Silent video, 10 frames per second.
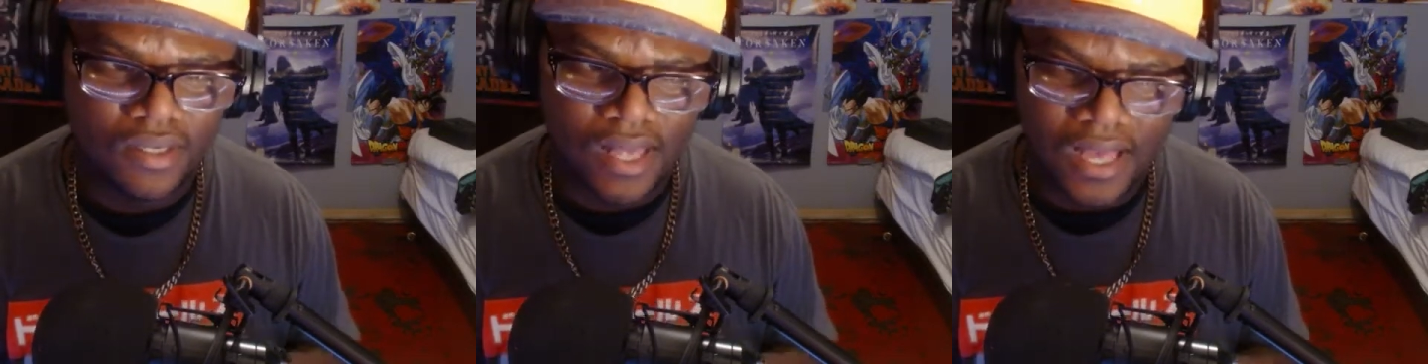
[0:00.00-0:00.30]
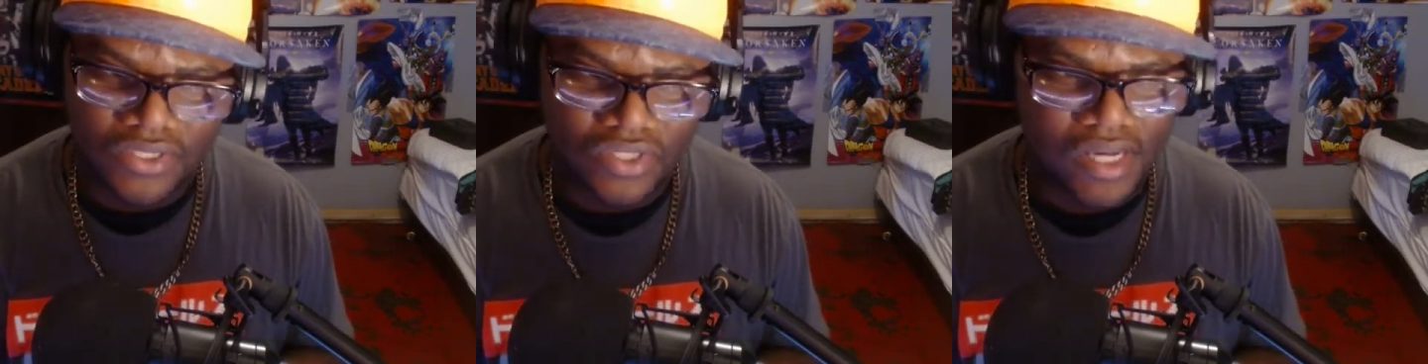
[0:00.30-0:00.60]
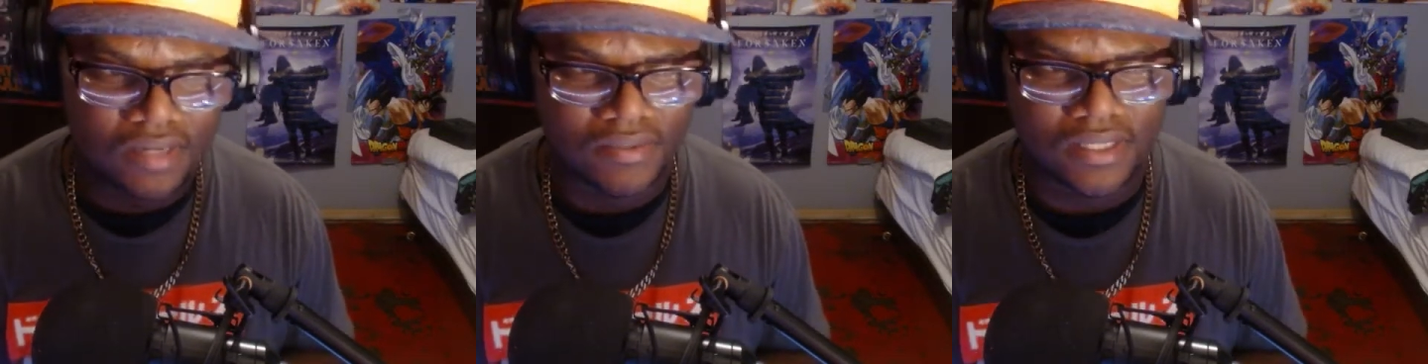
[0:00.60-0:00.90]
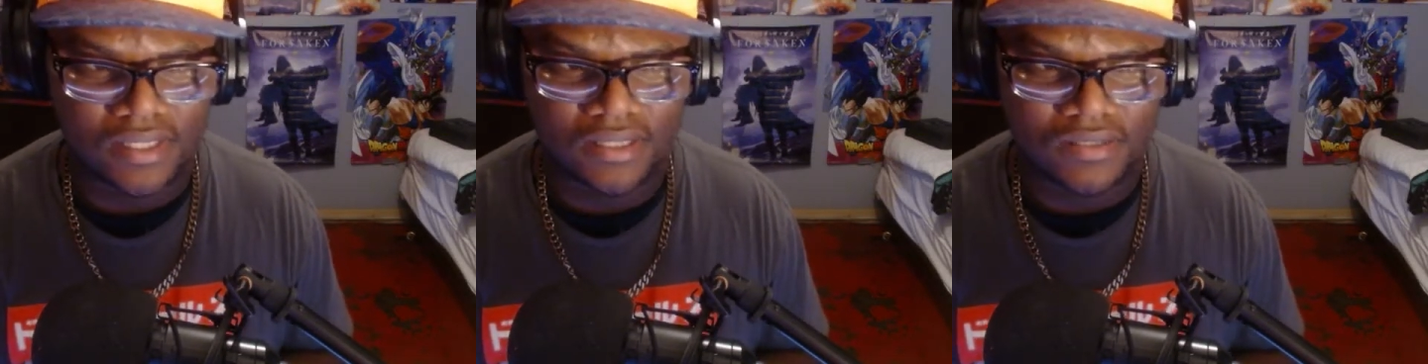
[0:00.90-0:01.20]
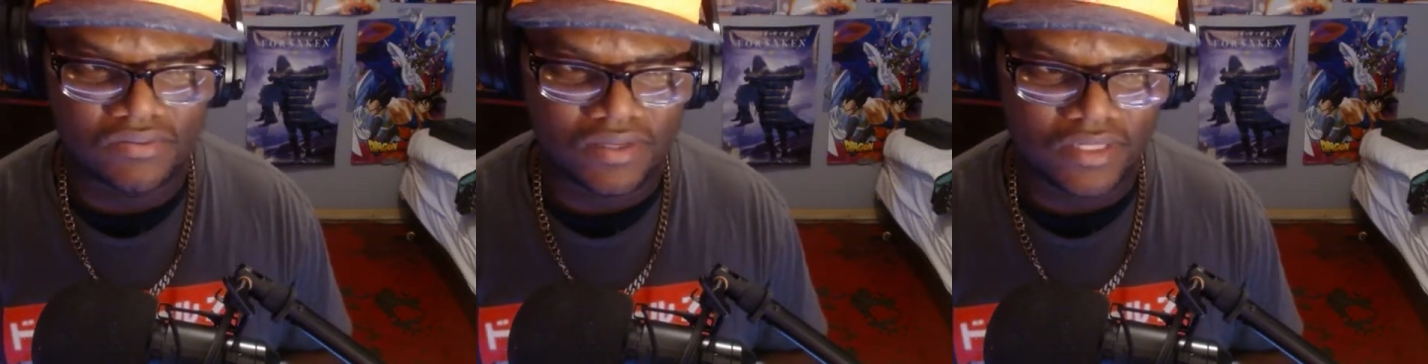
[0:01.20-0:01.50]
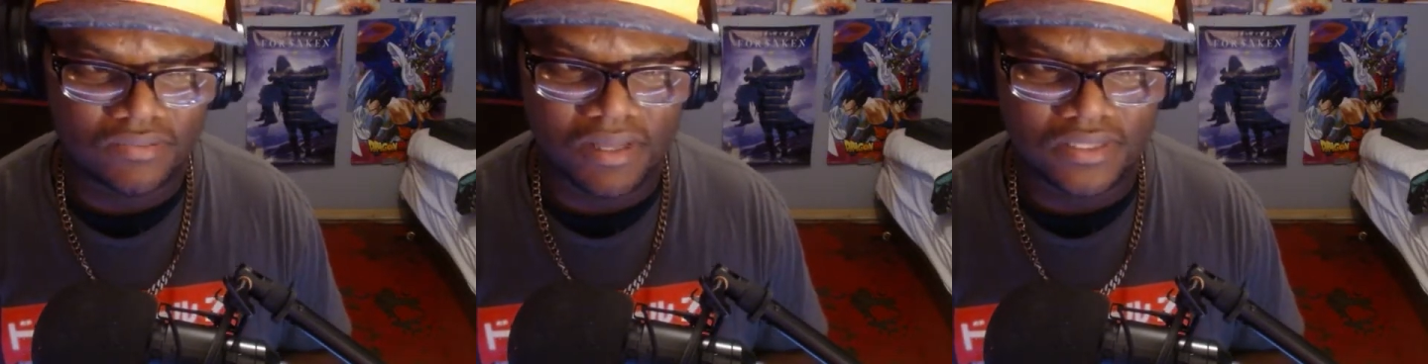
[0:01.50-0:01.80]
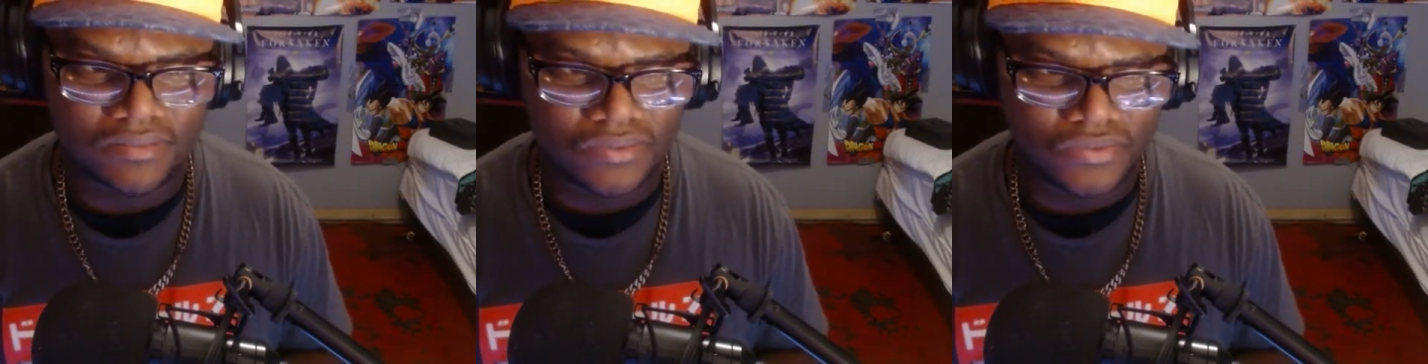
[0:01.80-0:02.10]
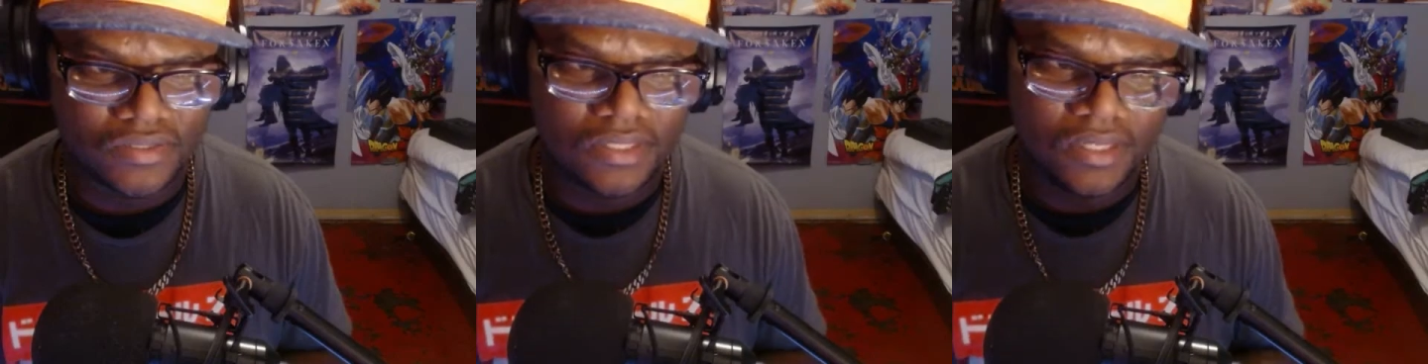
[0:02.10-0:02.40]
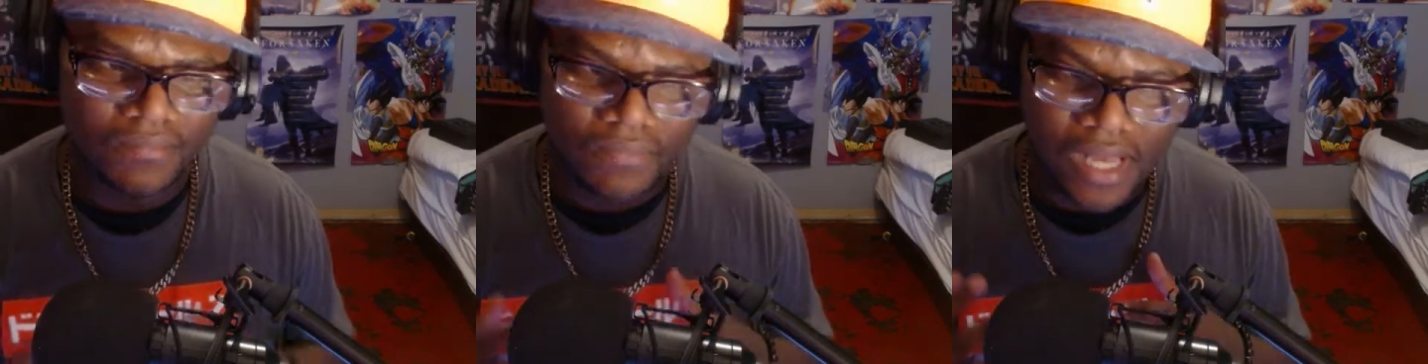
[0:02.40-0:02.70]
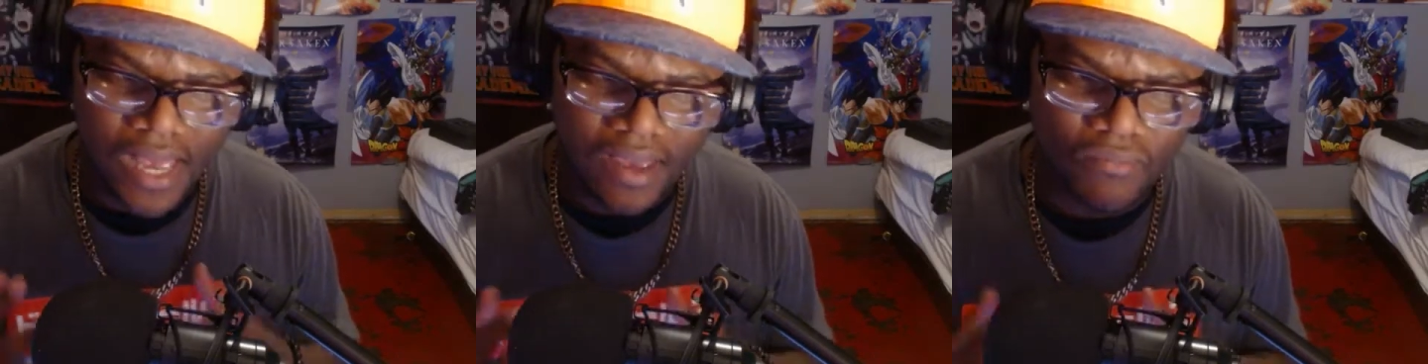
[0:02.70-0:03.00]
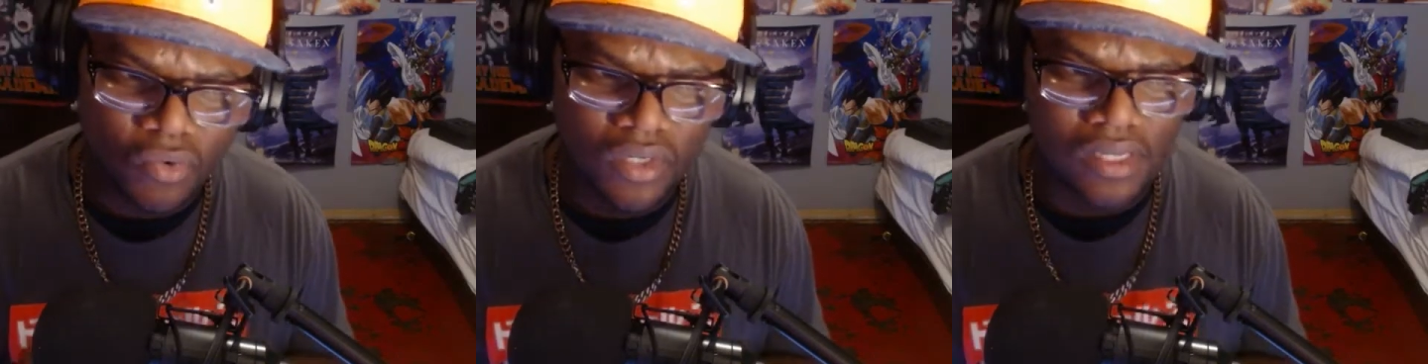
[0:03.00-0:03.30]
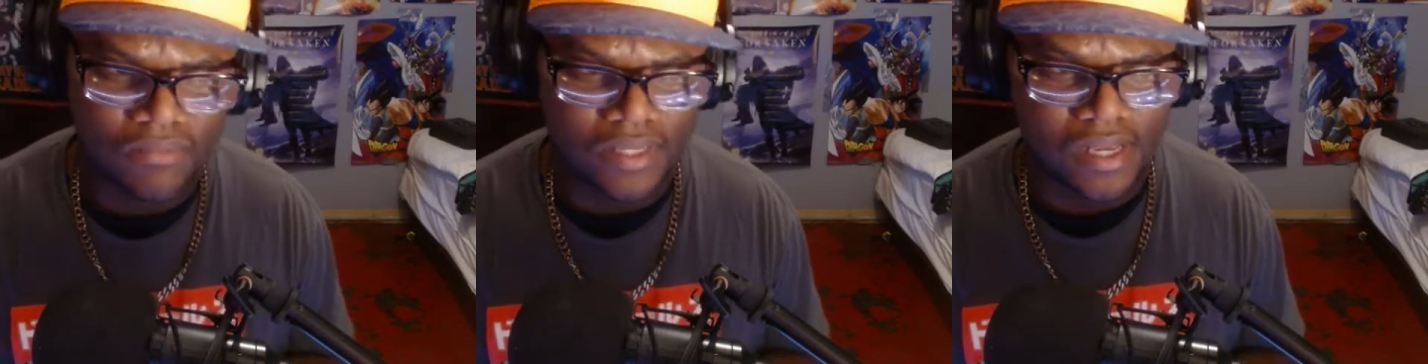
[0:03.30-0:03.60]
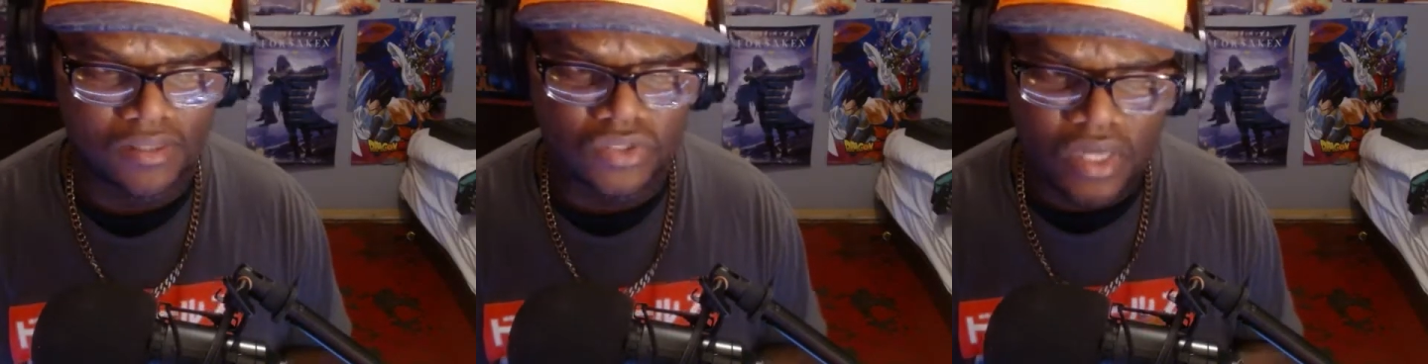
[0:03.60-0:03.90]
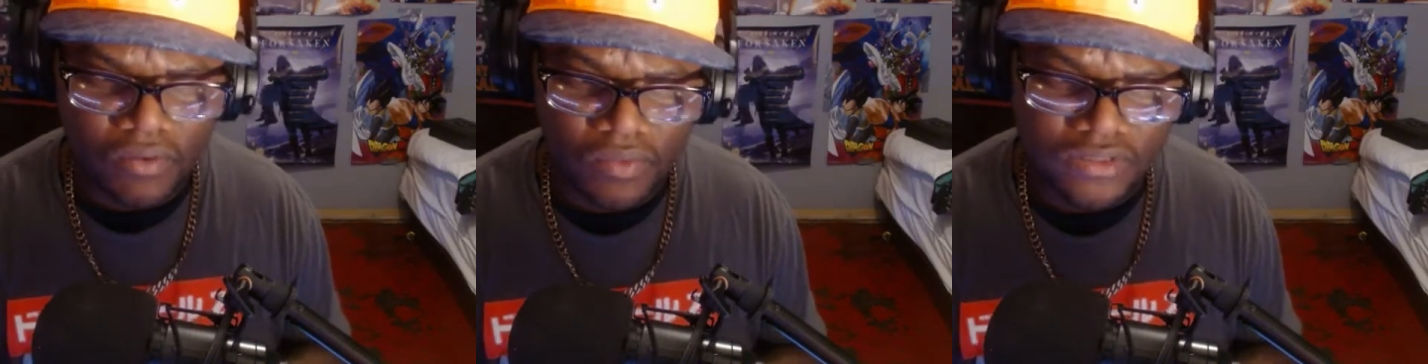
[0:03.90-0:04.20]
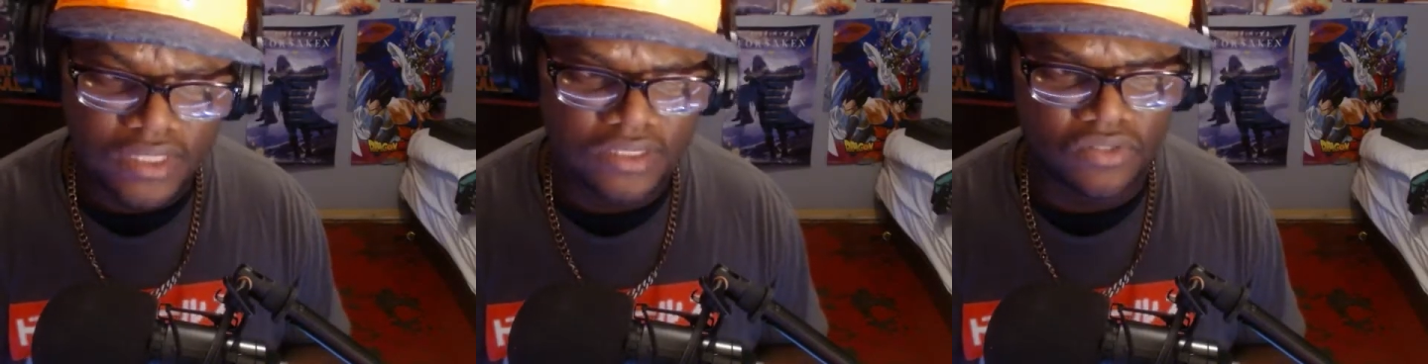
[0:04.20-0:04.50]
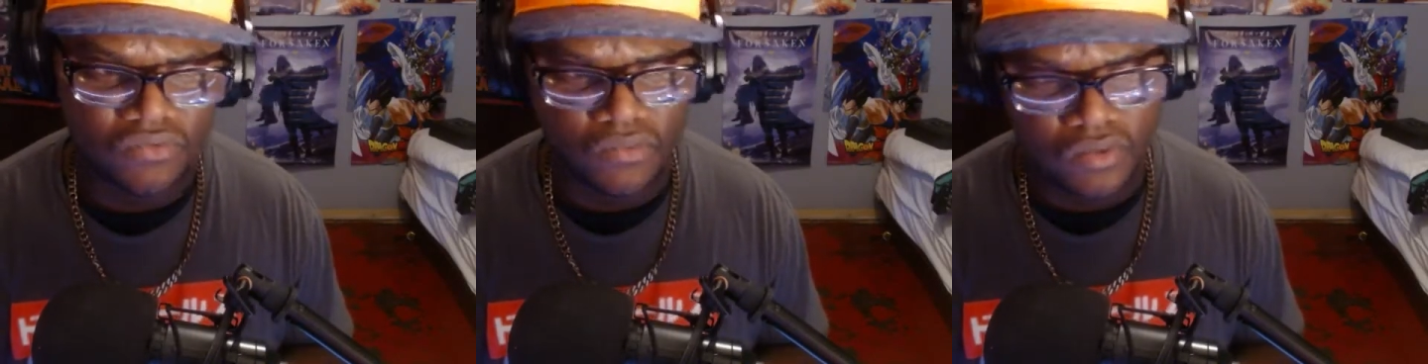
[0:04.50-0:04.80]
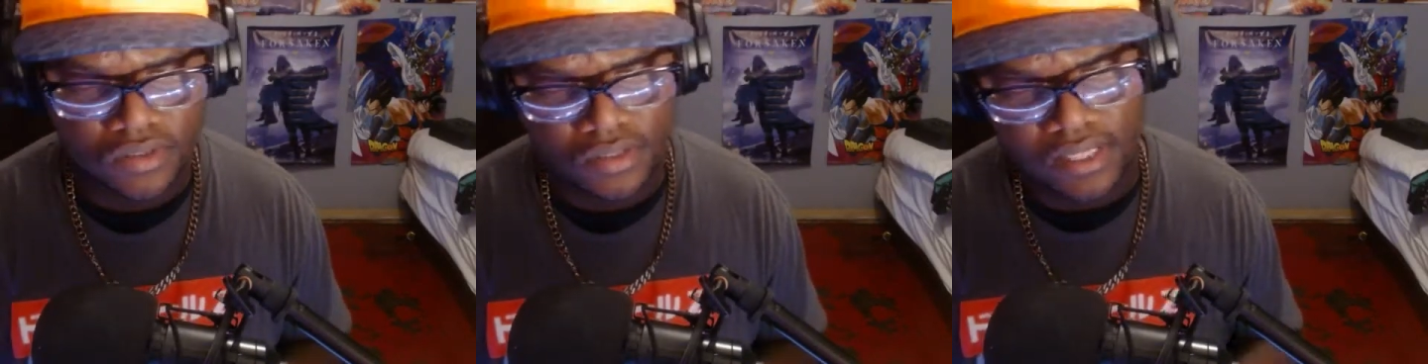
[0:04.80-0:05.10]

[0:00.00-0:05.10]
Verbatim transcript: I try to make it as fun as possible, but I have more coming out, so everyone stay tuned for more.